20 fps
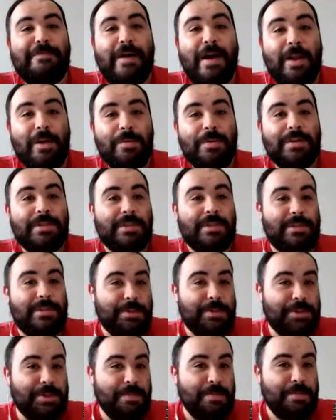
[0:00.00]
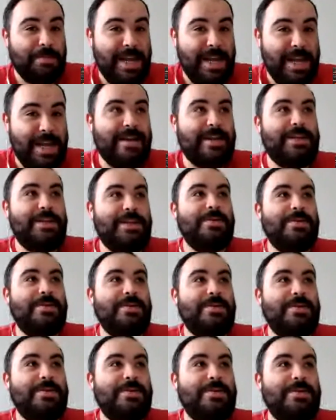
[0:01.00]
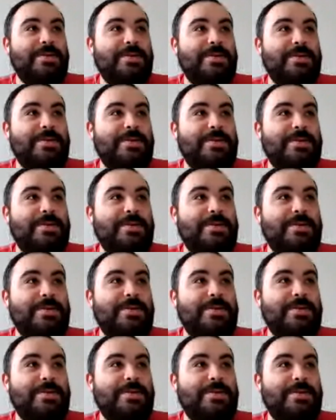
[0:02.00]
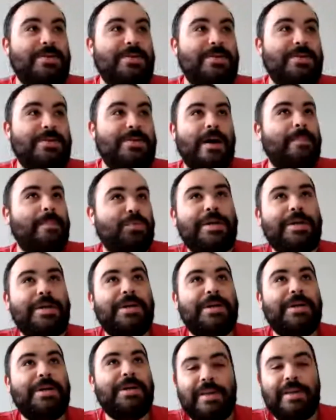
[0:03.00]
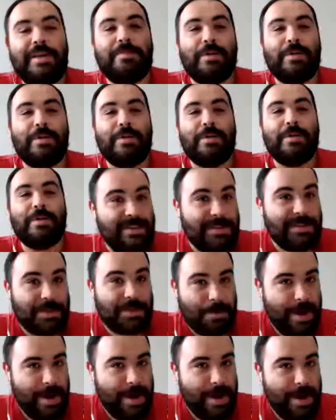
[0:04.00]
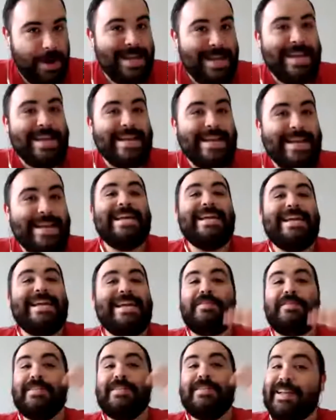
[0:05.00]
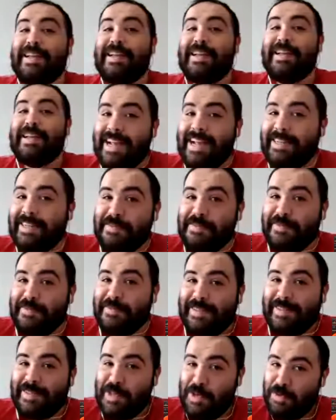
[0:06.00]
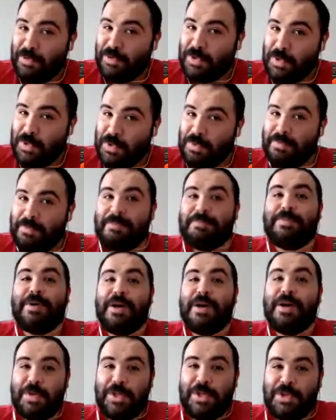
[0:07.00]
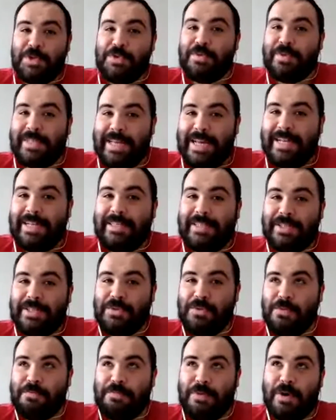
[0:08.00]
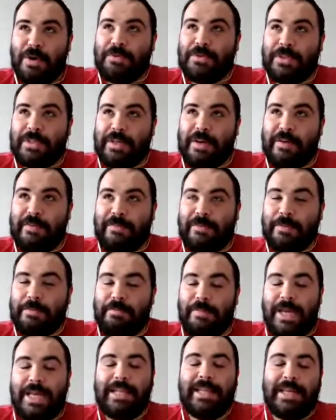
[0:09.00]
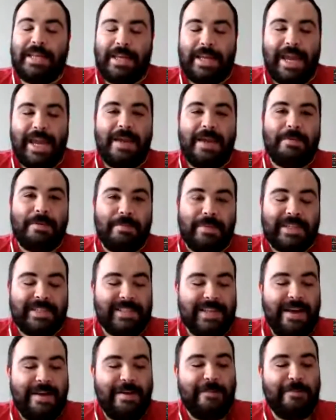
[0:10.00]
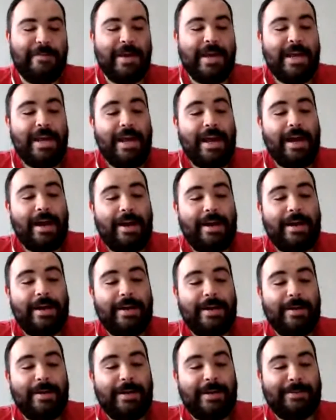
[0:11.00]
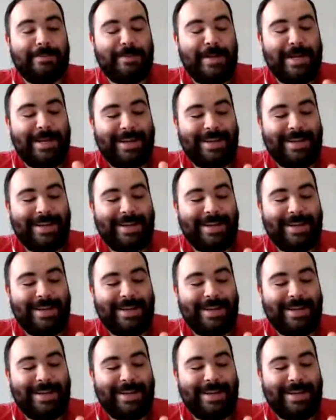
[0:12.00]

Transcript: follow us on social media, you can look us up on Twitter, Facebook, and Instagram. It's not as active as YouTube, but we do tend to post stuff, mainly Gabe and myself. Uh,